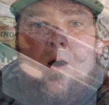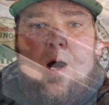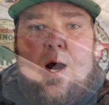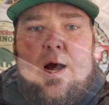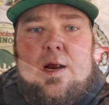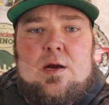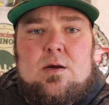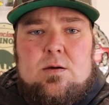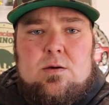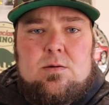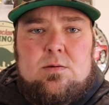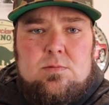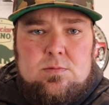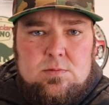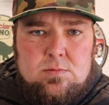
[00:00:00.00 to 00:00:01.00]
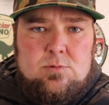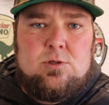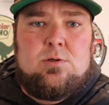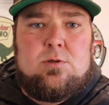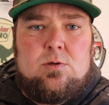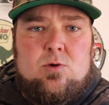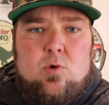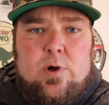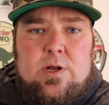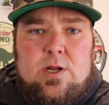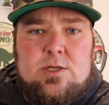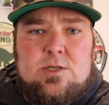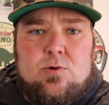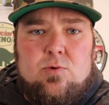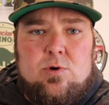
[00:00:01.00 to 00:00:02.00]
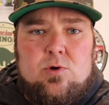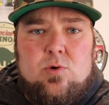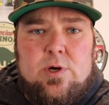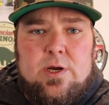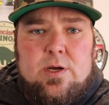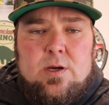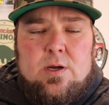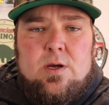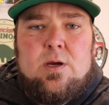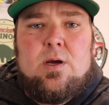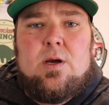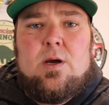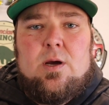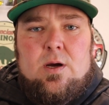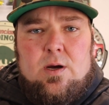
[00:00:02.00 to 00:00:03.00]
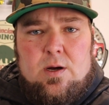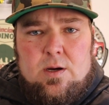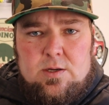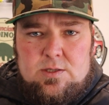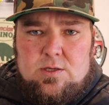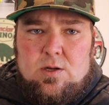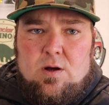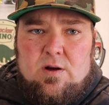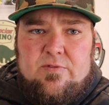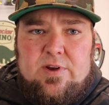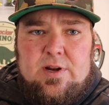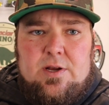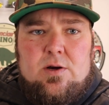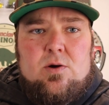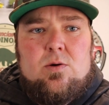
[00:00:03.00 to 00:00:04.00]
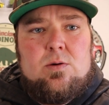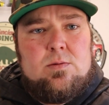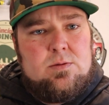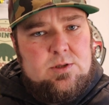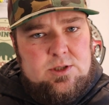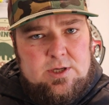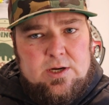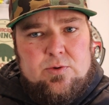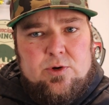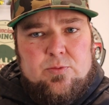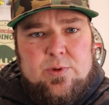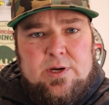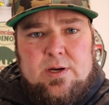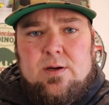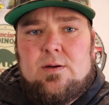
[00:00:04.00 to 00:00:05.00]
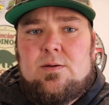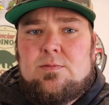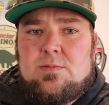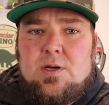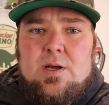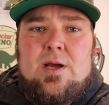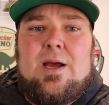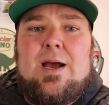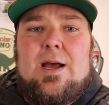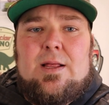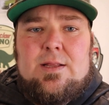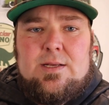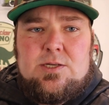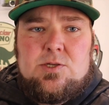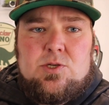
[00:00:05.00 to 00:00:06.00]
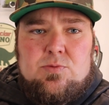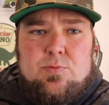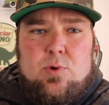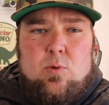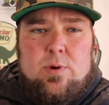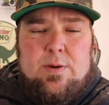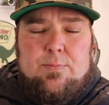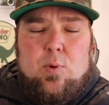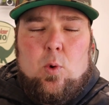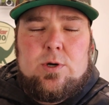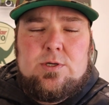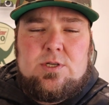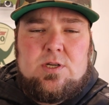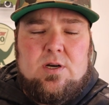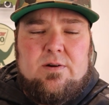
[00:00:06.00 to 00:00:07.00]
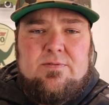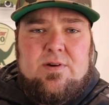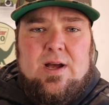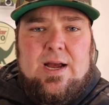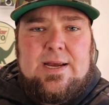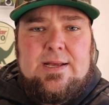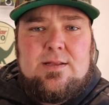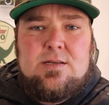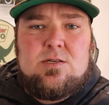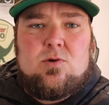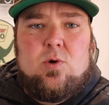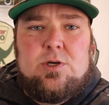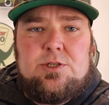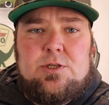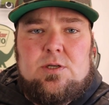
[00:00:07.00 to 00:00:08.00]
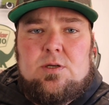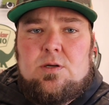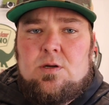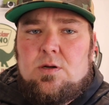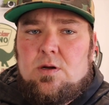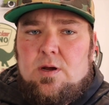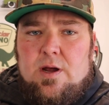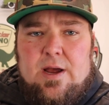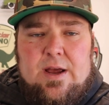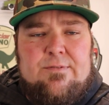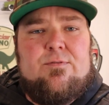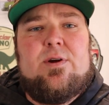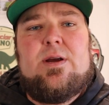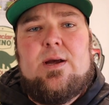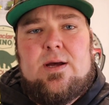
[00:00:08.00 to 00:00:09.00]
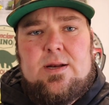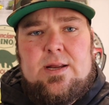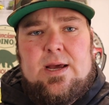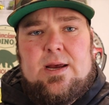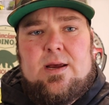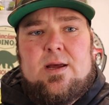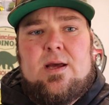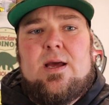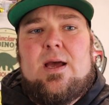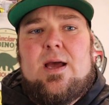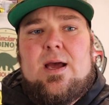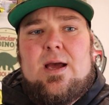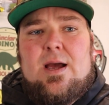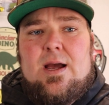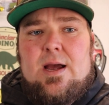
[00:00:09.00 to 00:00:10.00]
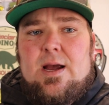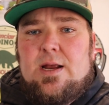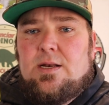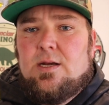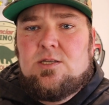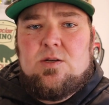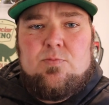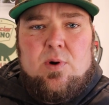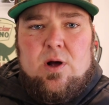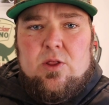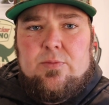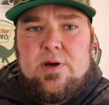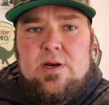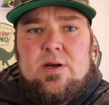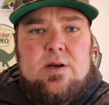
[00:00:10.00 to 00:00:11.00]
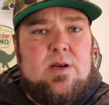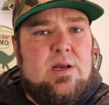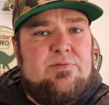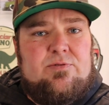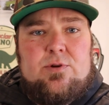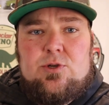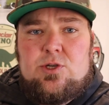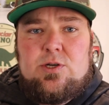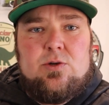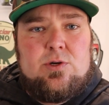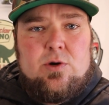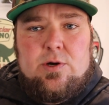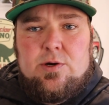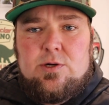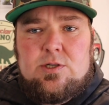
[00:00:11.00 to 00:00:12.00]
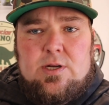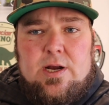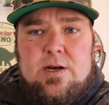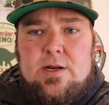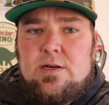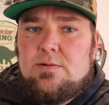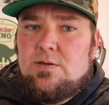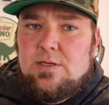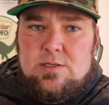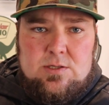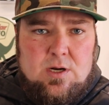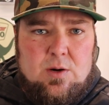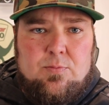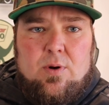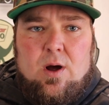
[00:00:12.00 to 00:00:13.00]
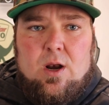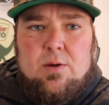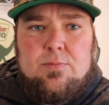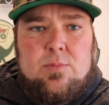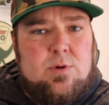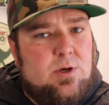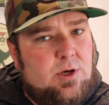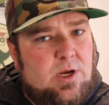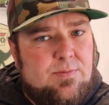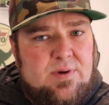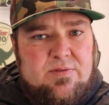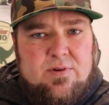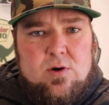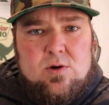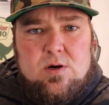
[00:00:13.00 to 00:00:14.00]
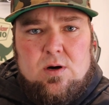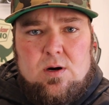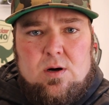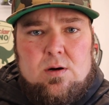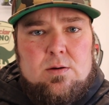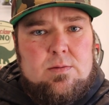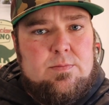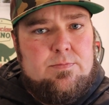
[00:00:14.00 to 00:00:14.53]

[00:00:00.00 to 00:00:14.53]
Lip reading: All right, quick lesson real quick. It's a long video, stick with me. This is important stuff. I get this question every day. It doesn't bother me. If you still don't understand it, it's not a problem. You can give me a phone call,